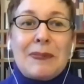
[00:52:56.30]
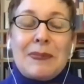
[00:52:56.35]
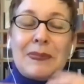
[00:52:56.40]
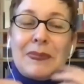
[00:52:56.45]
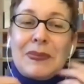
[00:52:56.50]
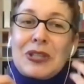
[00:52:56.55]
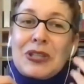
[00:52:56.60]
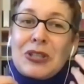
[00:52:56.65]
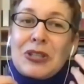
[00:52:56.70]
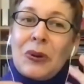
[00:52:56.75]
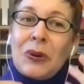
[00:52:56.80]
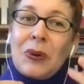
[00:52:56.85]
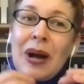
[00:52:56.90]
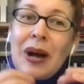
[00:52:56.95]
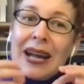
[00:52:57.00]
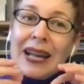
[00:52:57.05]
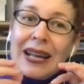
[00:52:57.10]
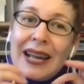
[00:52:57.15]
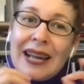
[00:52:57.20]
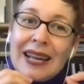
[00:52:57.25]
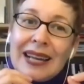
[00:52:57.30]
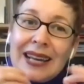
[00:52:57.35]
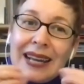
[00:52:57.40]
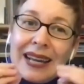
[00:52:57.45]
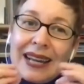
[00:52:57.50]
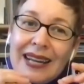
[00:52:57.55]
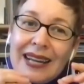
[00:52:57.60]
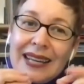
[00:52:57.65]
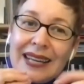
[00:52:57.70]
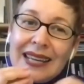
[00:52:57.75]
So
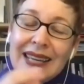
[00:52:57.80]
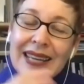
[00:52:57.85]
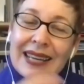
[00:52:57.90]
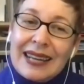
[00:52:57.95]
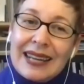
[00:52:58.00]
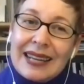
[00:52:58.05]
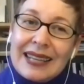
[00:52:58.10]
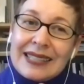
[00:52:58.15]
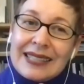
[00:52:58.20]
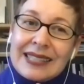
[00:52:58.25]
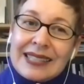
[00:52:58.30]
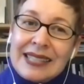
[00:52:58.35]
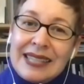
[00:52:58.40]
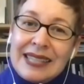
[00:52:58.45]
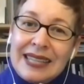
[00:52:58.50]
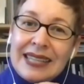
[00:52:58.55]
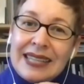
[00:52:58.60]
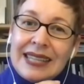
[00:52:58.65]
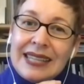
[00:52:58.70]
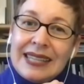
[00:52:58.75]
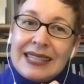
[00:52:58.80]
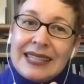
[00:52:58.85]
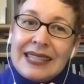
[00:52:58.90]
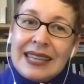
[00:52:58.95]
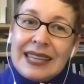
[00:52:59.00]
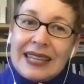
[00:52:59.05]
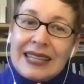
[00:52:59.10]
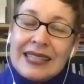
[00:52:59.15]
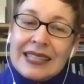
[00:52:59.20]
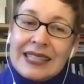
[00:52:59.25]
I see there
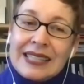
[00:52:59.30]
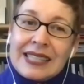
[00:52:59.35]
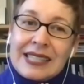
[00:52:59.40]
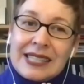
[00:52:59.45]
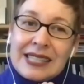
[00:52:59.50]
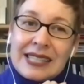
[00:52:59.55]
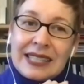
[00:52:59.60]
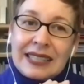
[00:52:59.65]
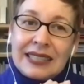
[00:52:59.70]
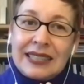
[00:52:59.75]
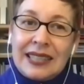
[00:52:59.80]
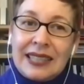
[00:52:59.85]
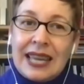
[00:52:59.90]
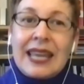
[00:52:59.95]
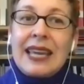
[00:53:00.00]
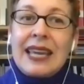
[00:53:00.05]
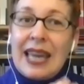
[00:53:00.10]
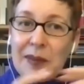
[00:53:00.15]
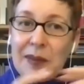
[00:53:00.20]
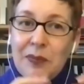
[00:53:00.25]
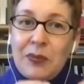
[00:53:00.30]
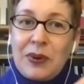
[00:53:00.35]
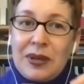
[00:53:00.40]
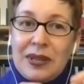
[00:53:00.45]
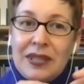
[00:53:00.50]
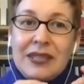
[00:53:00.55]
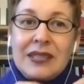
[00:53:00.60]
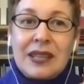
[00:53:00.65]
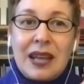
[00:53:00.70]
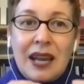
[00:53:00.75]
is still a gap when
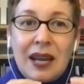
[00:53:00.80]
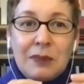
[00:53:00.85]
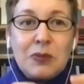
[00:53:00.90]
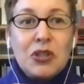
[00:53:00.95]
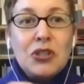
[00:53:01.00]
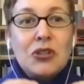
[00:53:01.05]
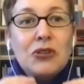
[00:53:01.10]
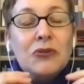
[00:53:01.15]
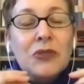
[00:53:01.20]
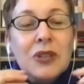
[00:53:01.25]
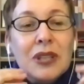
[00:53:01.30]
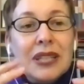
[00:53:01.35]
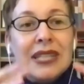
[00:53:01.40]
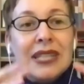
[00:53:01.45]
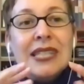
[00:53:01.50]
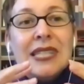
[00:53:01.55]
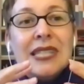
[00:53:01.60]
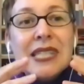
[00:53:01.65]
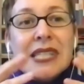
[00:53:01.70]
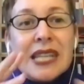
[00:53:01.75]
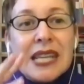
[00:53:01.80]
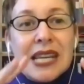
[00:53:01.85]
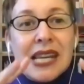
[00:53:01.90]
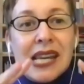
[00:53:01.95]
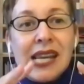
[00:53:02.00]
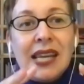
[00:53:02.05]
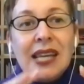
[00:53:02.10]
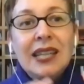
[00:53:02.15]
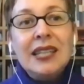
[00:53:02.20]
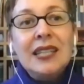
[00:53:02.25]
it comes to really
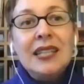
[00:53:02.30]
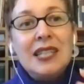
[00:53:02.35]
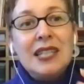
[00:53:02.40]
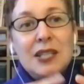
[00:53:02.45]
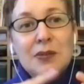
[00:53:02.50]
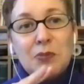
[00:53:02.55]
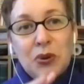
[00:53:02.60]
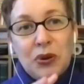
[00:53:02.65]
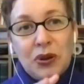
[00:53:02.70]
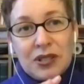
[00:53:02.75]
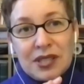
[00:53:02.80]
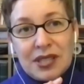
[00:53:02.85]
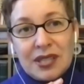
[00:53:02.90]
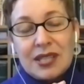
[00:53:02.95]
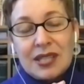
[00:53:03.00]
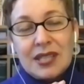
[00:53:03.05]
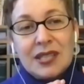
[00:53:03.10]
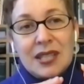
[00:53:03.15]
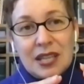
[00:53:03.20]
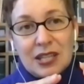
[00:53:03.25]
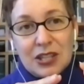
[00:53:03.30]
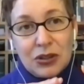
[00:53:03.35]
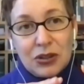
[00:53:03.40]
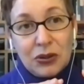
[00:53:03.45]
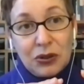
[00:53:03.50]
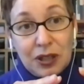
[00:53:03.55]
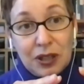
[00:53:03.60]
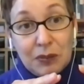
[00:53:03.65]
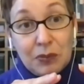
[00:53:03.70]
seeing these processes as learning